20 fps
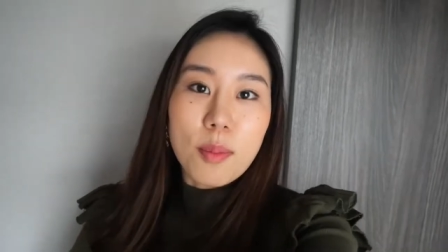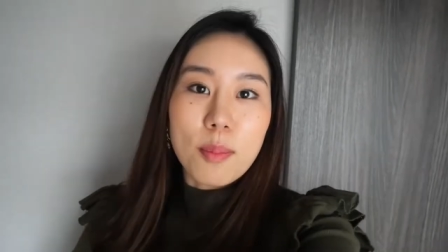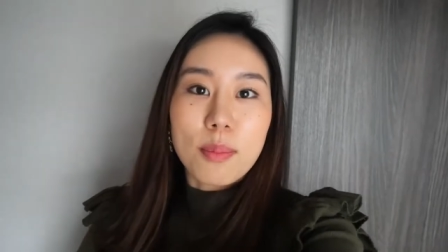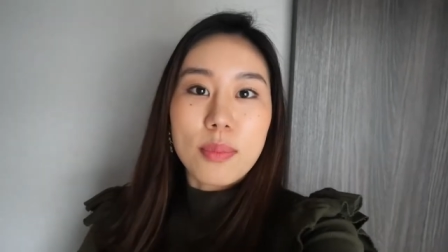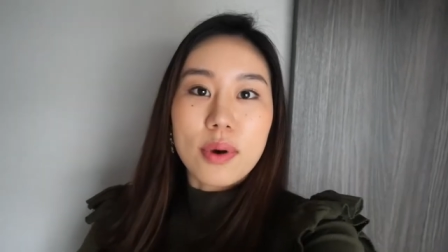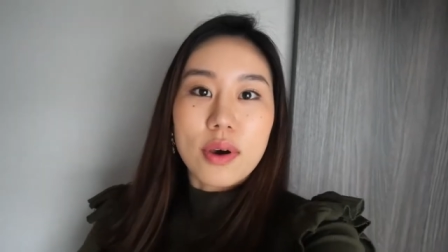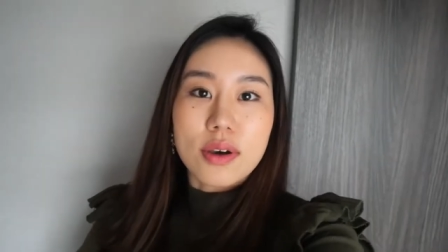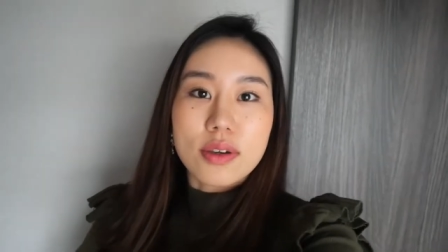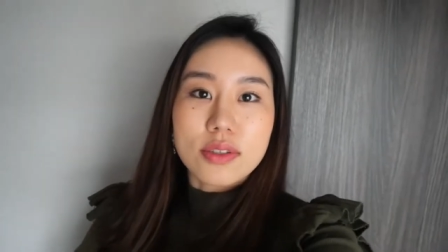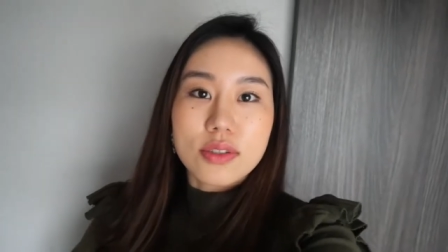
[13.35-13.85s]

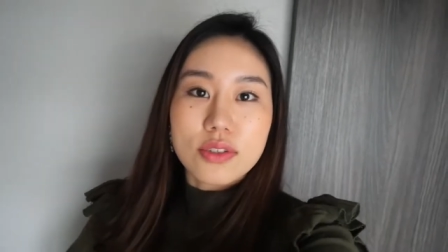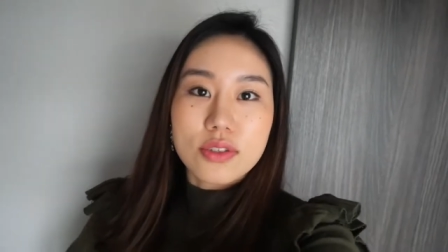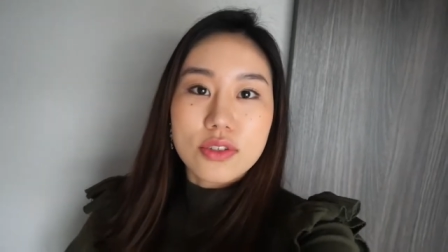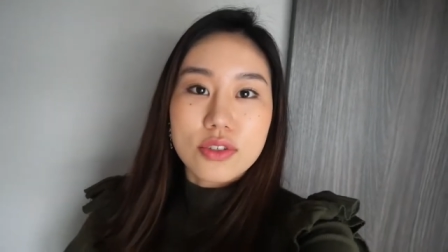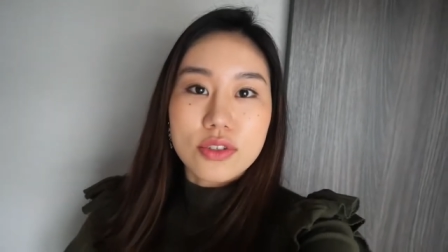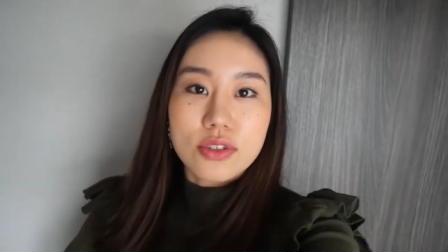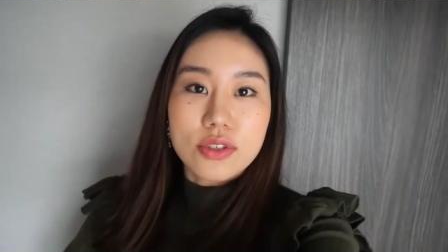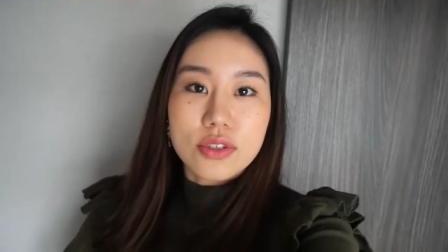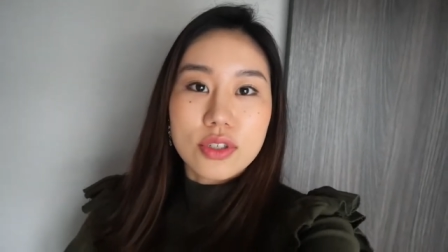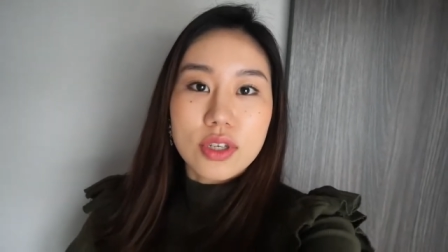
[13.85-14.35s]

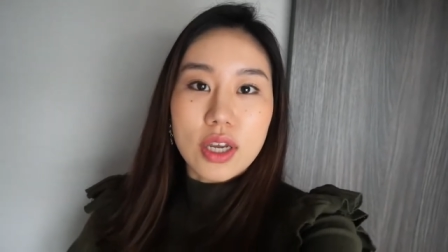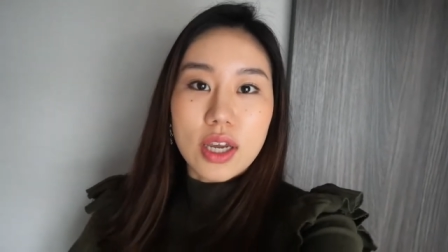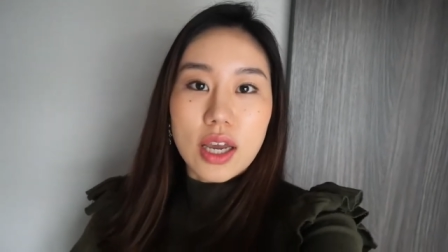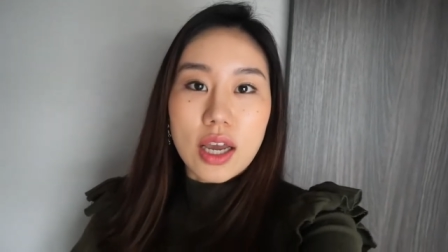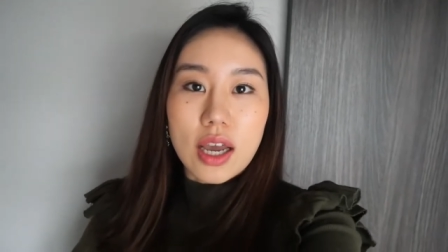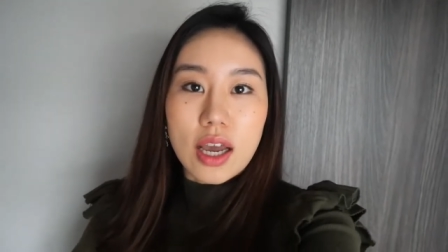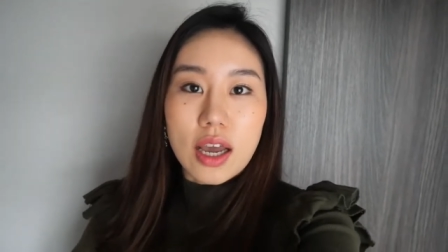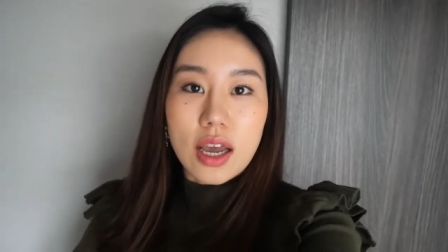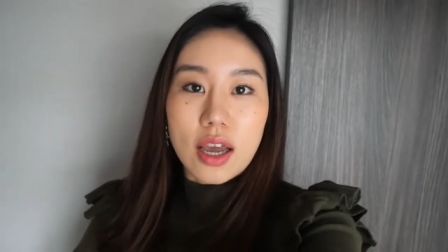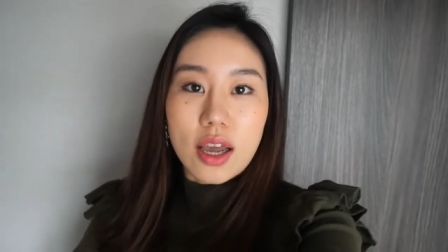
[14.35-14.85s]
but
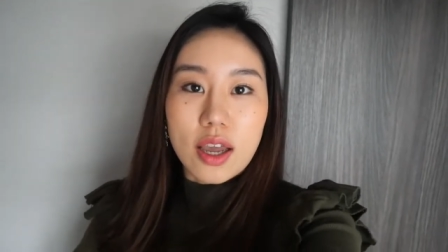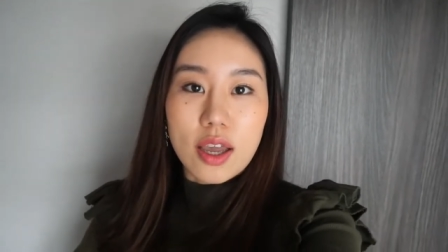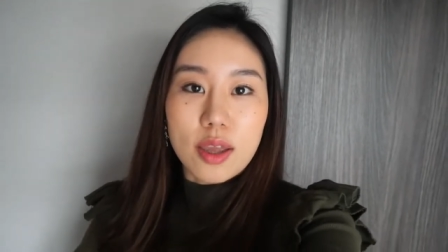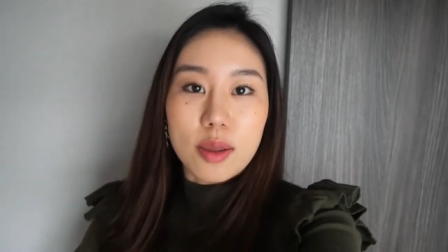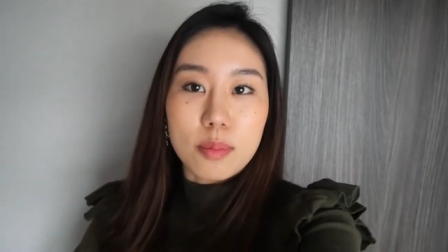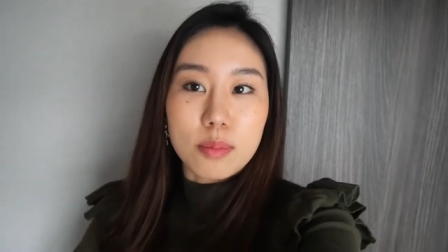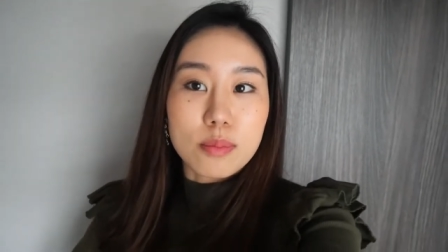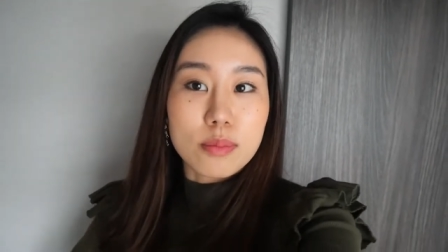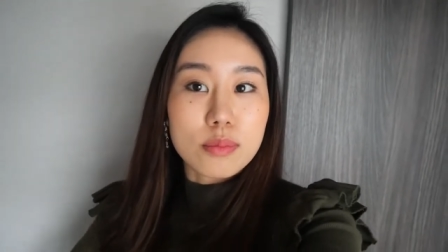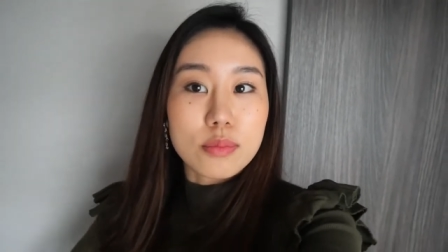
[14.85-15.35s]

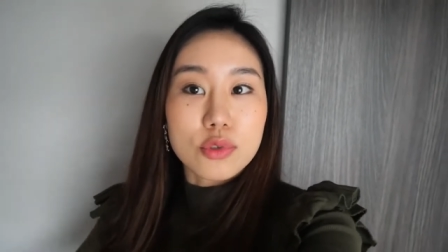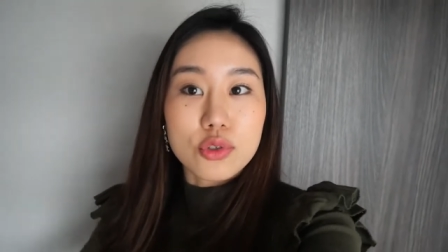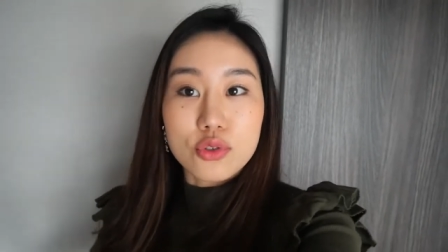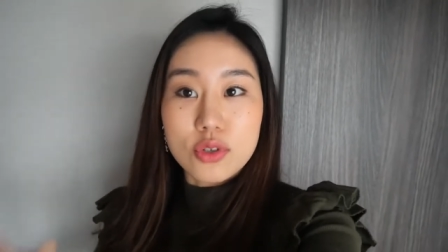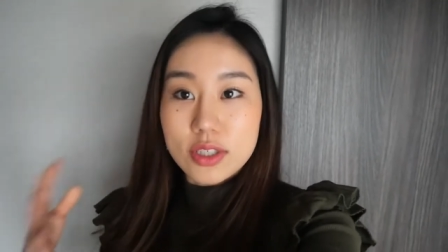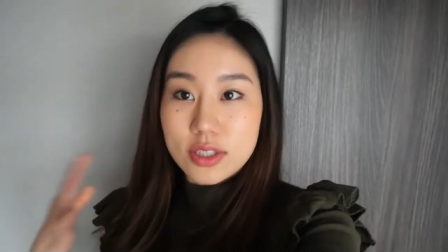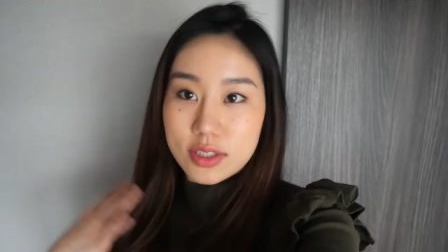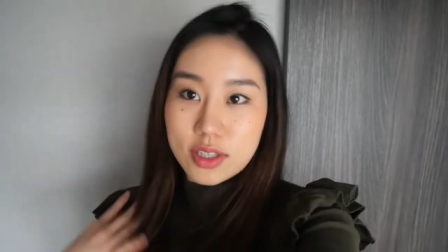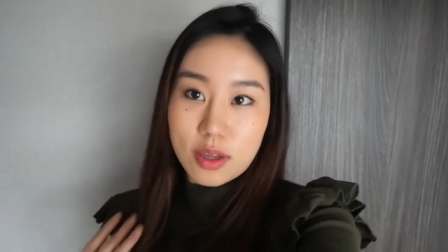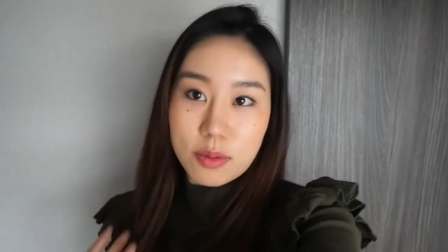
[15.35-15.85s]
I'm
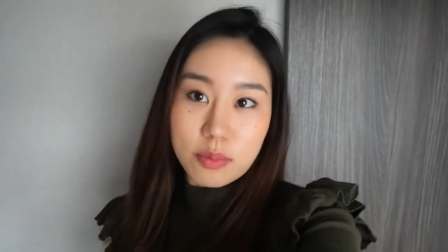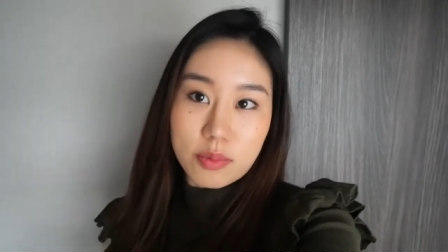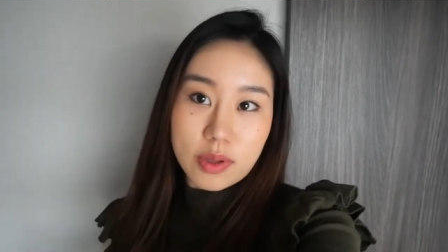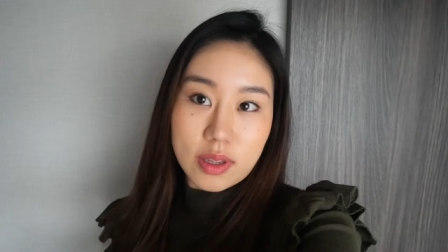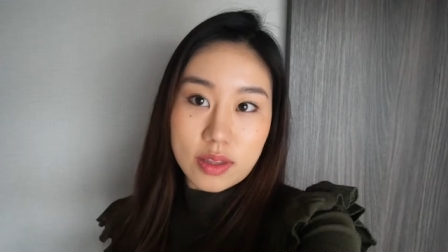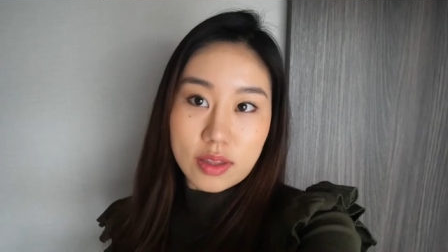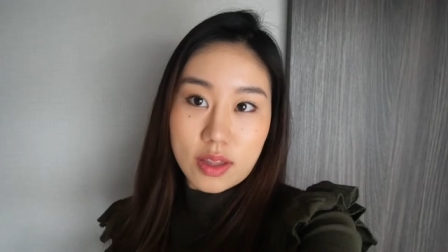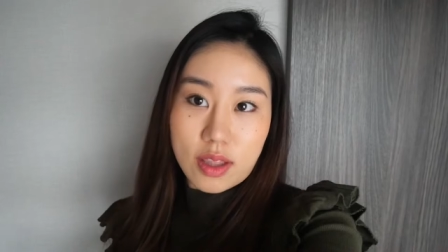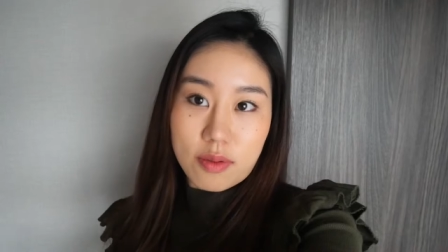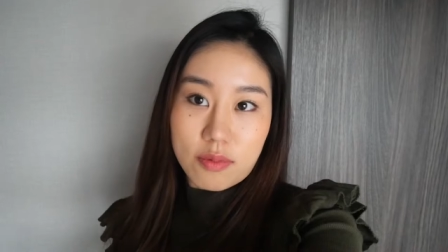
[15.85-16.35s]
dressed up
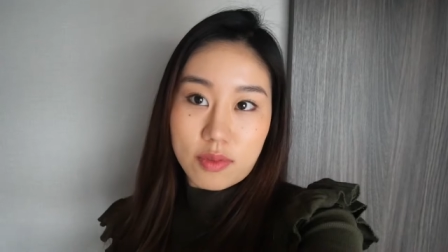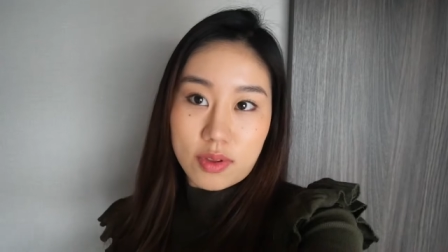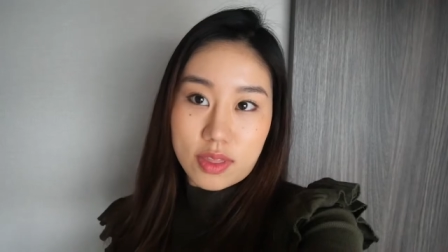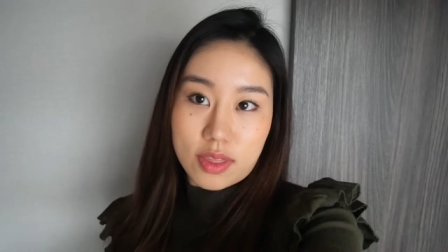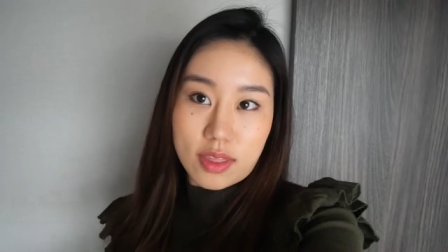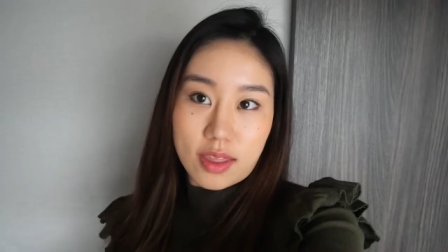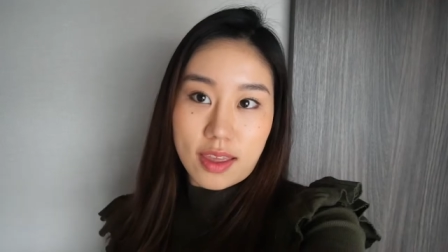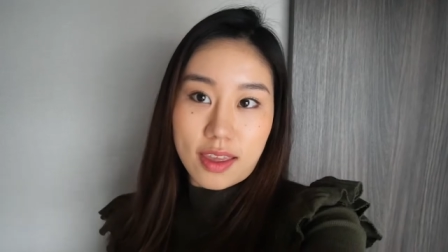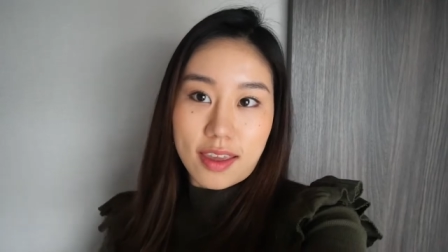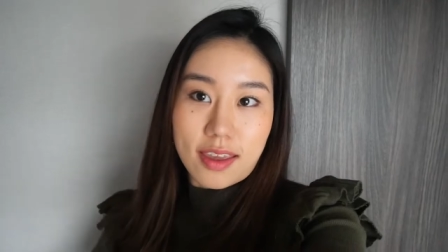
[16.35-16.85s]
and
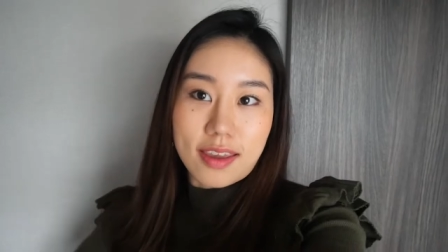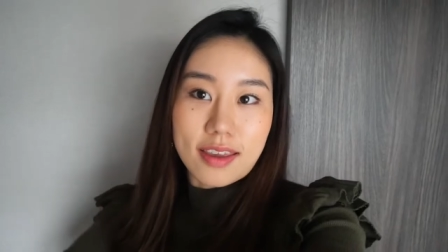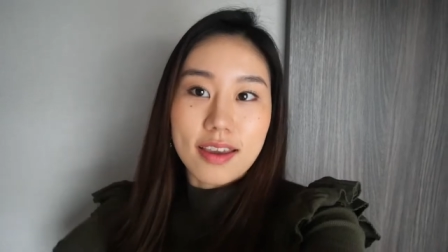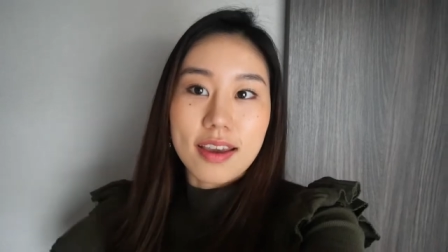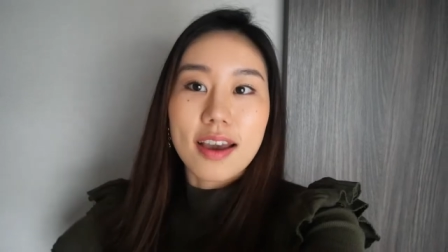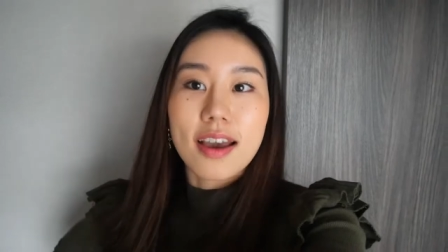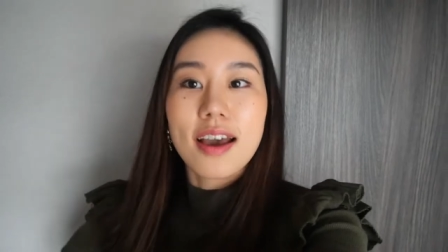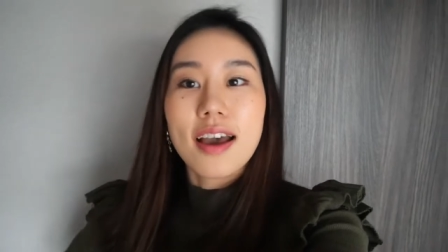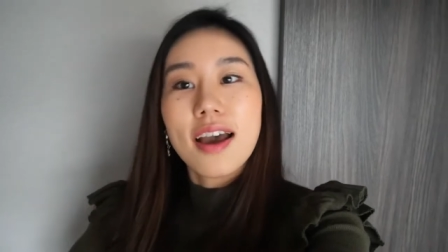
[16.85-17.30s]
everything